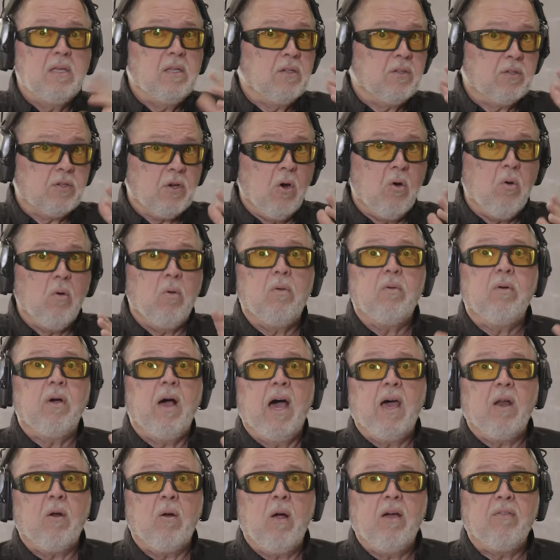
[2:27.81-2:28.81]
so
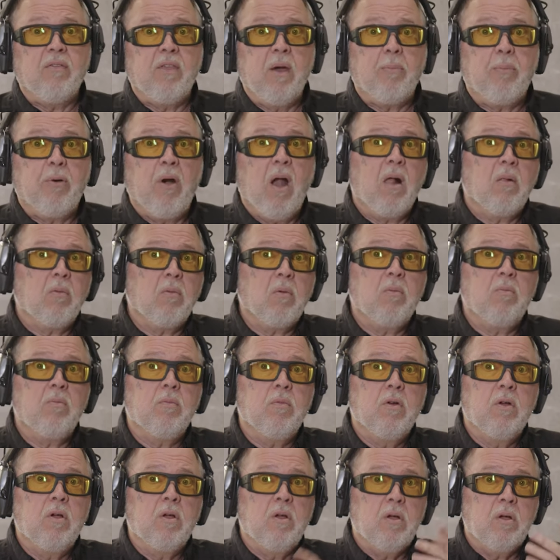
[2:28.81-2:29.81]
I don't have that
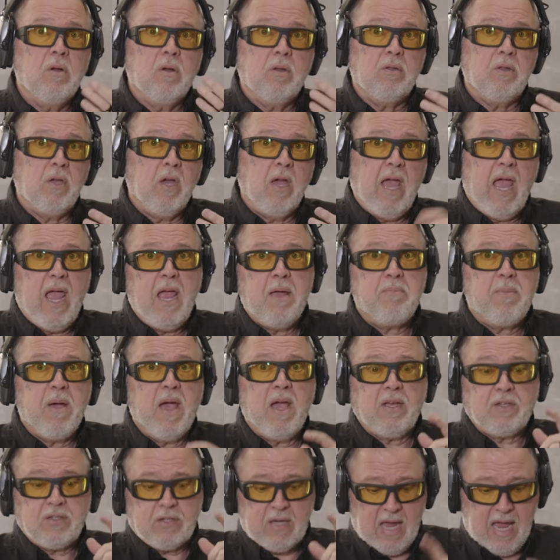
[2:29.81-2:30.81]
problem. The
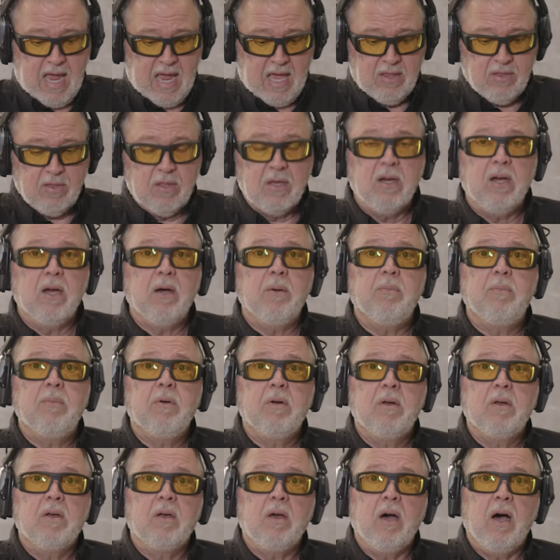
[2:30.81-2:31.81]
Apex and the
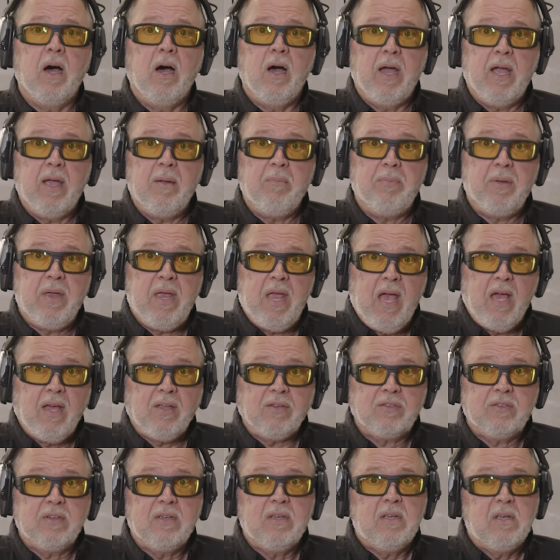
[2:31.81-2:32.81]

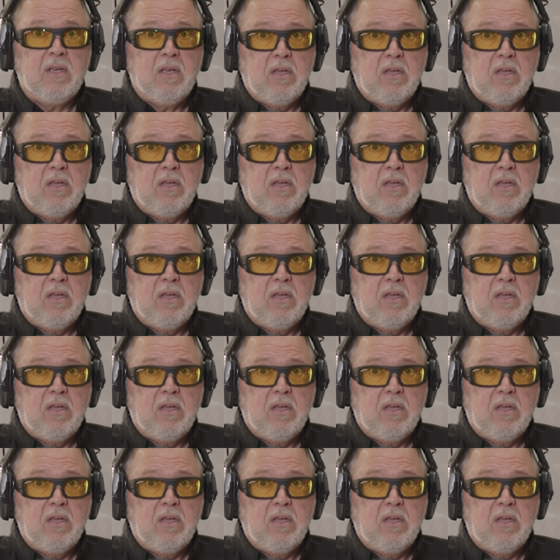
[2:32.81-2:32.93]
MPS.